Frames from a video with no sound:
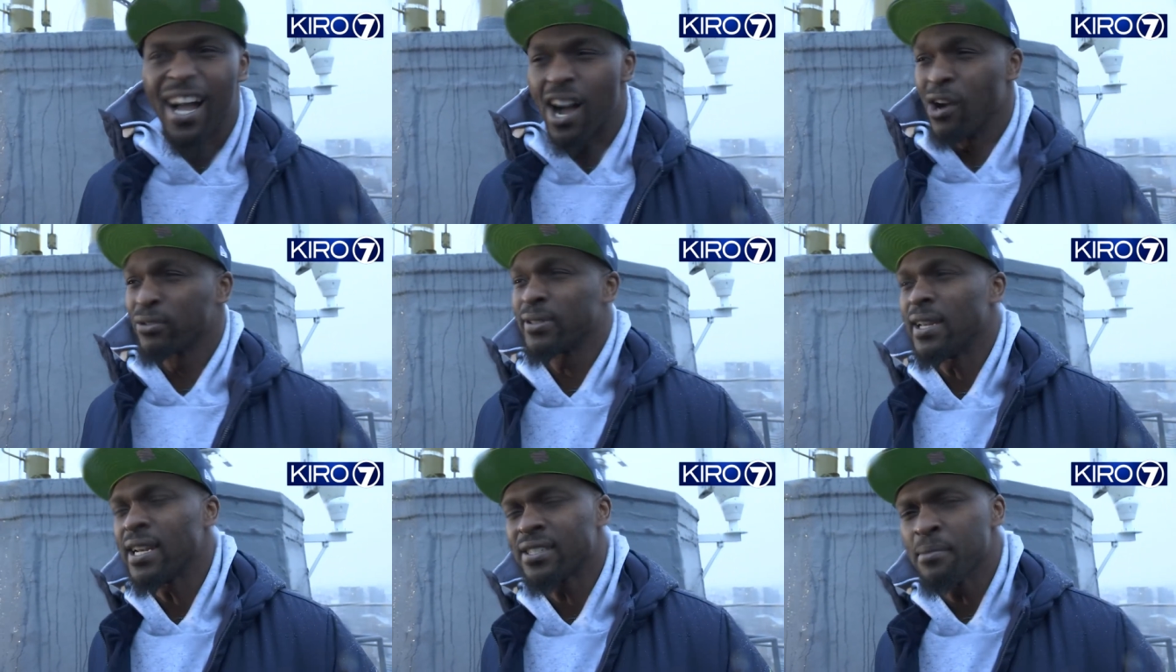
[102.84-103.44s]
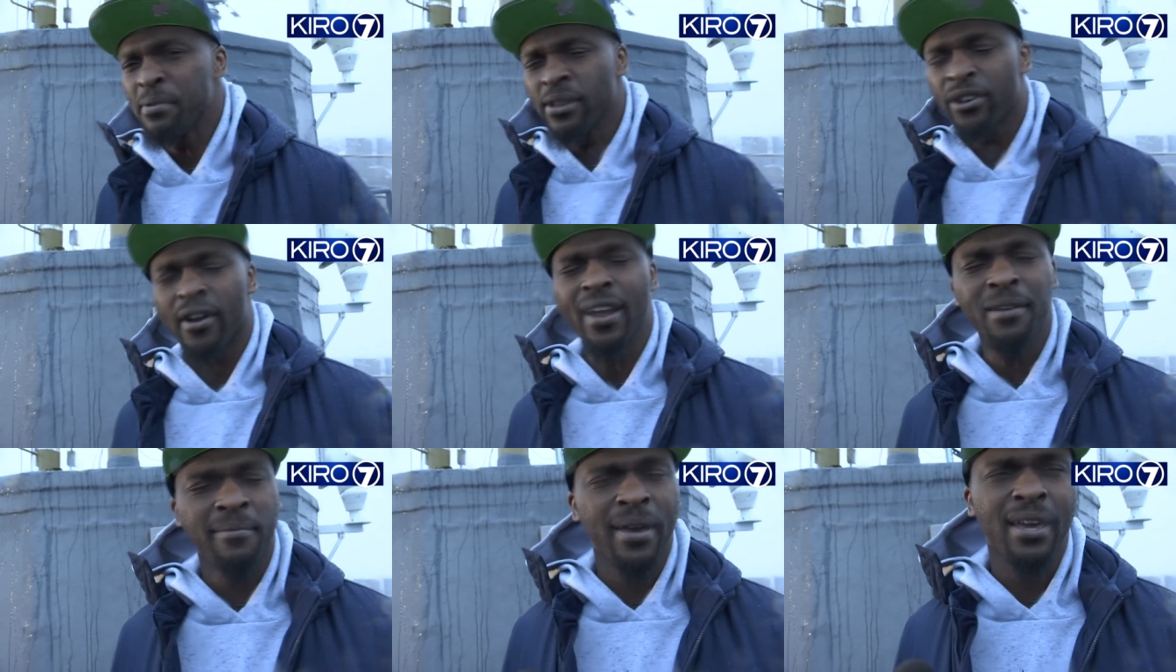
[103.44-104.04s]
Oh, Sunday should be
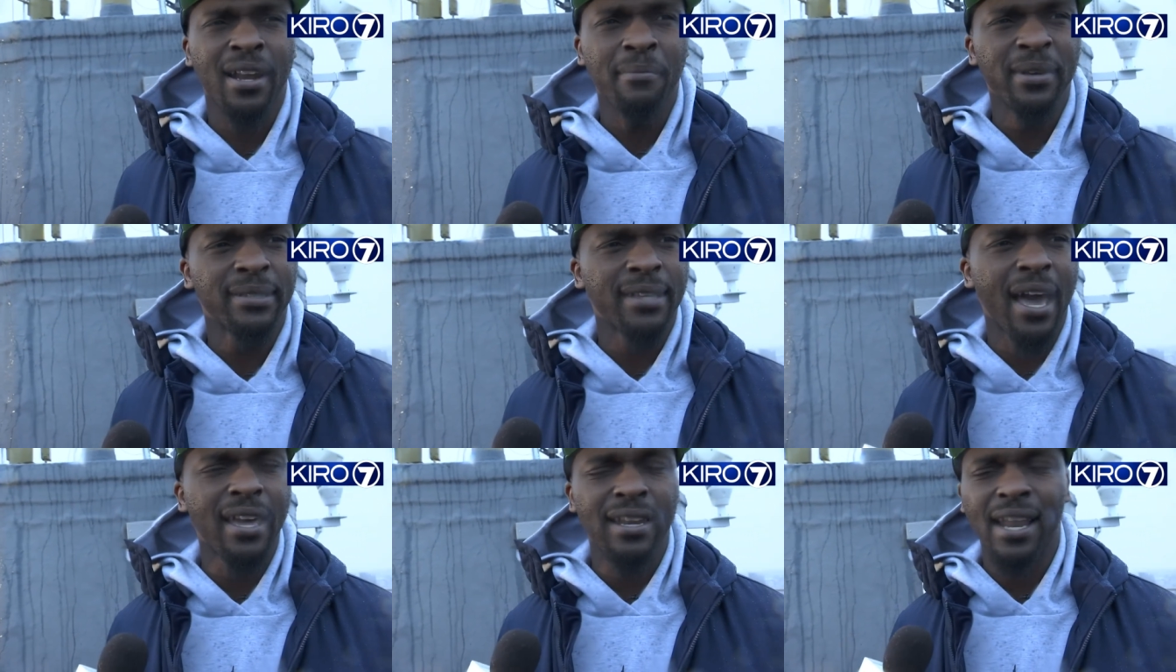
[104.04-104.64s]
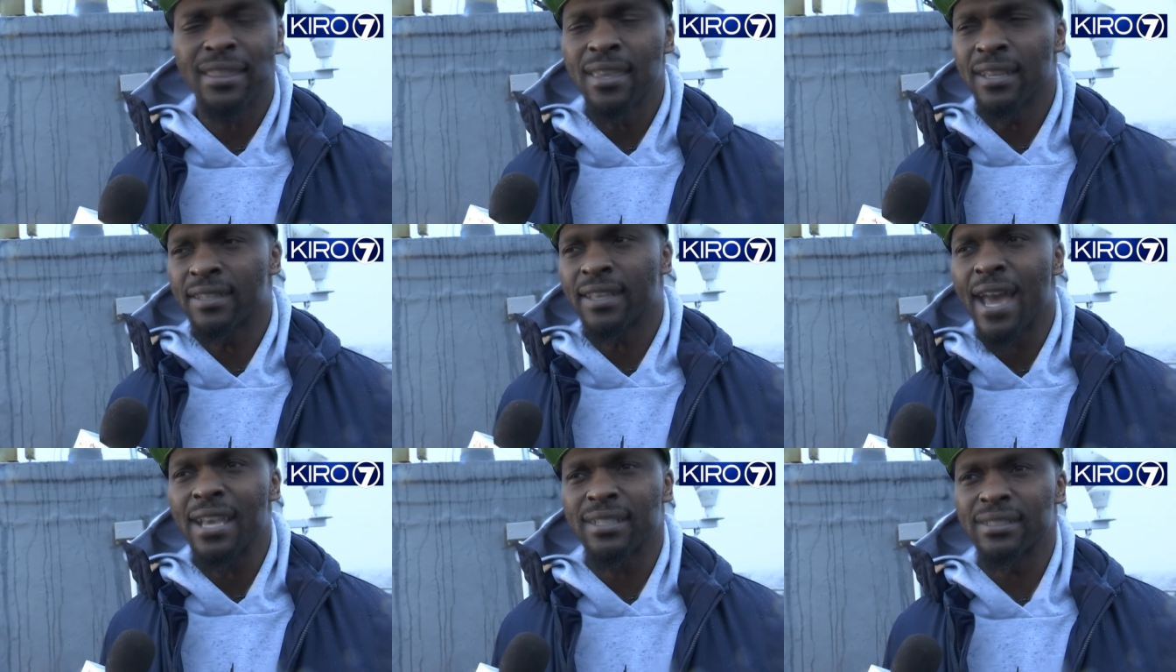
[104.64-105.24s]
great, man. I'm excited. I think the
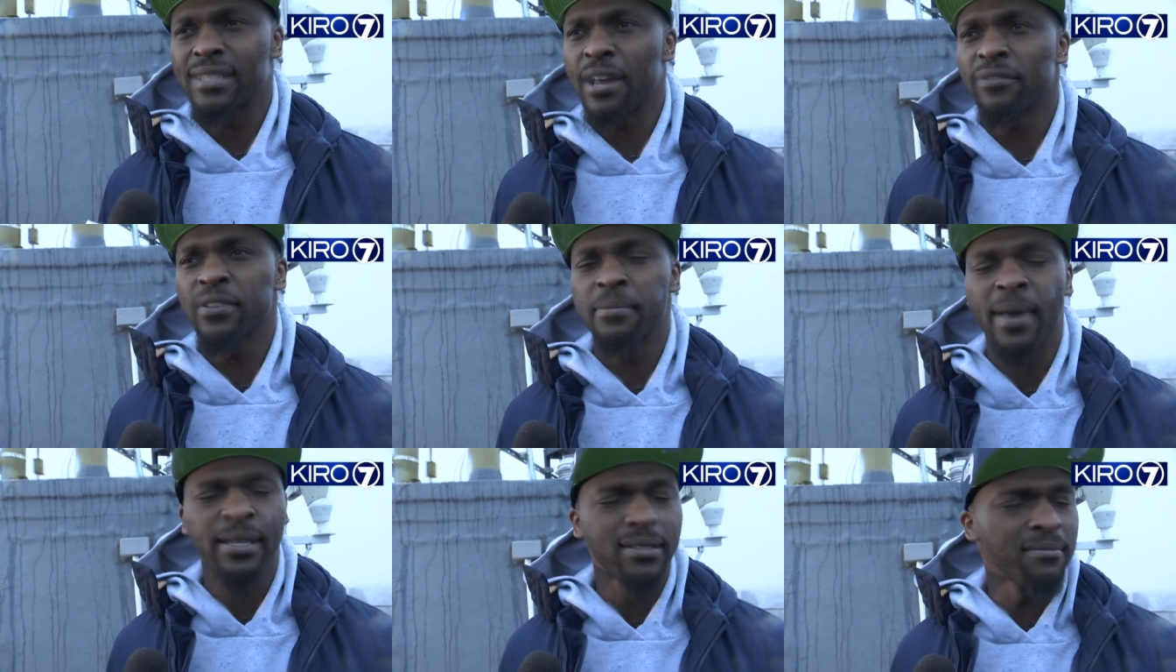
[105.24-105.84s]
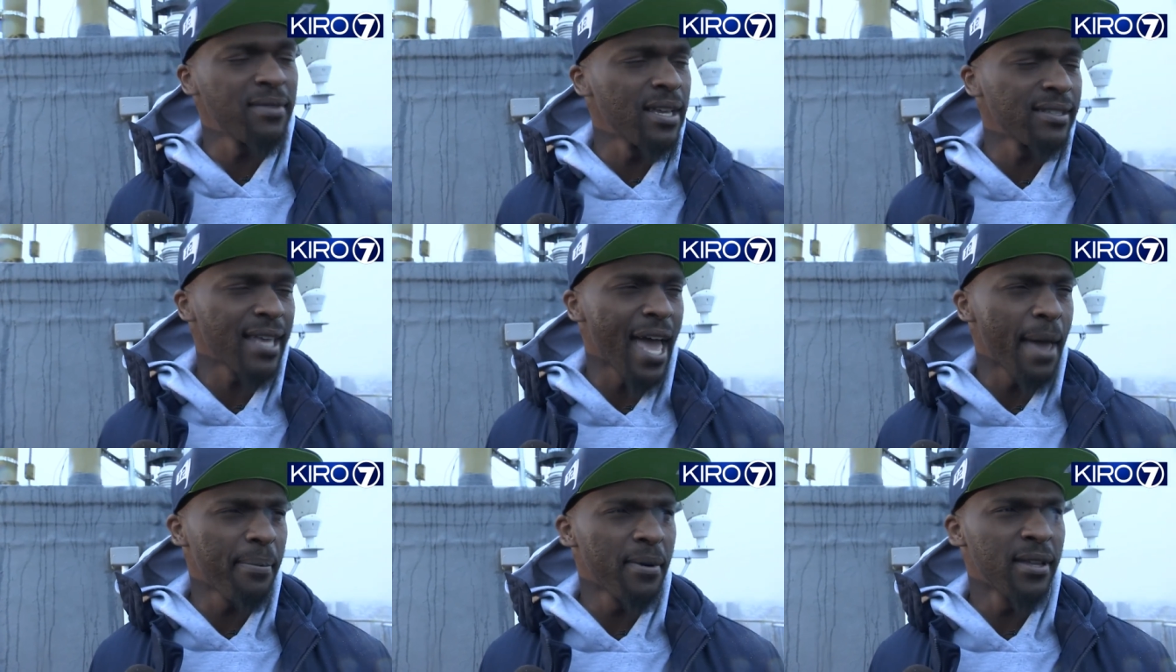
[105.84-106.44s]
guys can definitely make some things
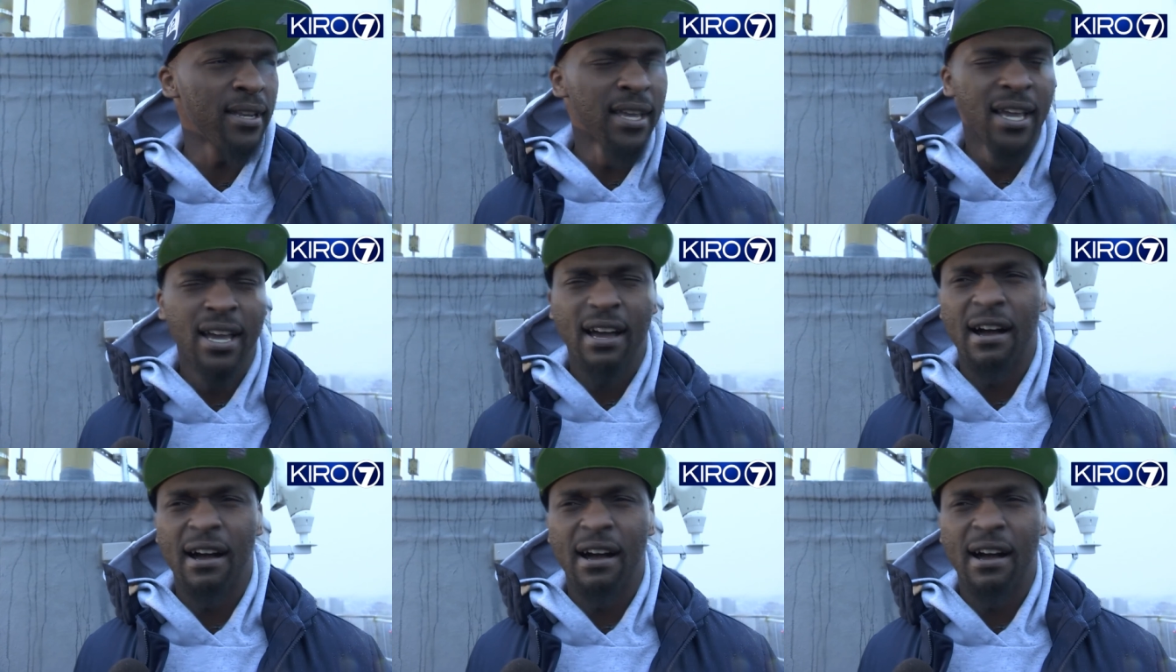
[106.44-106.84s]
happen.